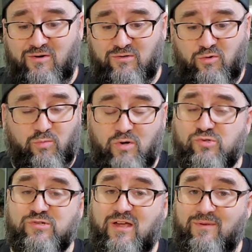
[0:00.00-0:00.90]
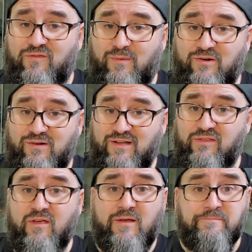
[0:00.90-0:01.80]
corrosion coming from underneath.
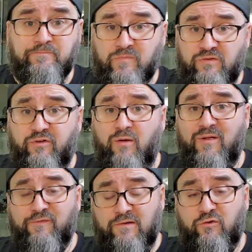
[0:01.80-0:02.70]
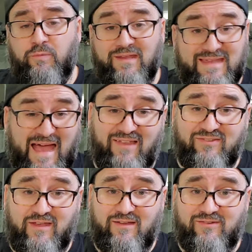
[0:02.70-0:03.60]
To all my friends who play
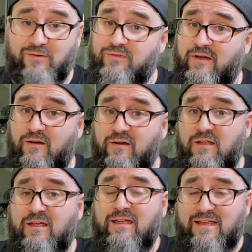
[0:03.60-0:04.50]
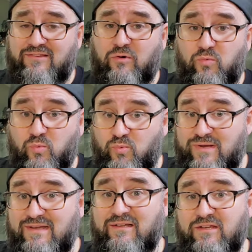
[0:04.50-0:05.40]
Gaslands out there, it's a
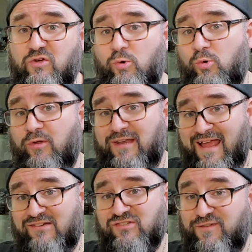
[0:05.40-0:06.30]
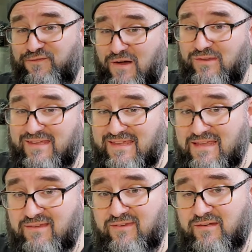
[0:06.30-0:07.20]
really cool and actually fairly
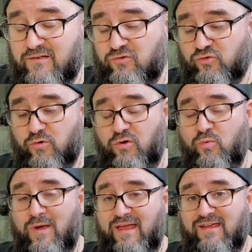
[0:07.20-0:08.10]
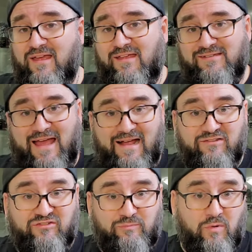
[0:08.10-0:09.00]
easy to control way to add
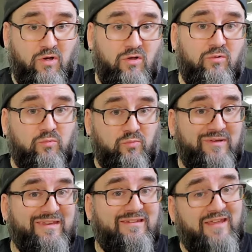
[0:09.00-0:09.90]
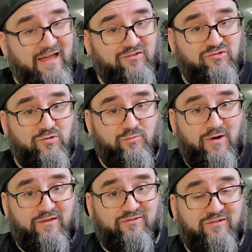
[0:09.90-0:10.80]
small, really textured
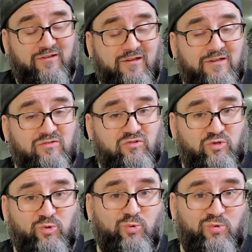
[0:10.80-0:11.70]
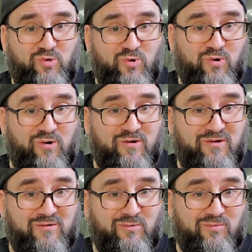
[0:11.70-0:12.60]
rust to your
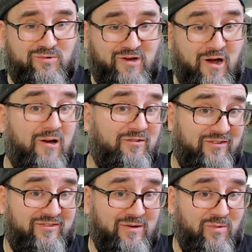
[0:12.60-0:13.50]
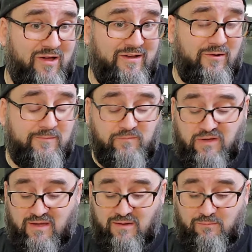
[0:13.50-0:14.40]
cars as they rot out.
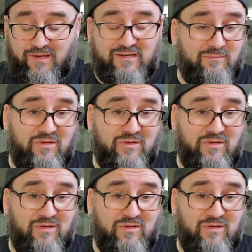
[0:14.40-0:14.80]
But it can be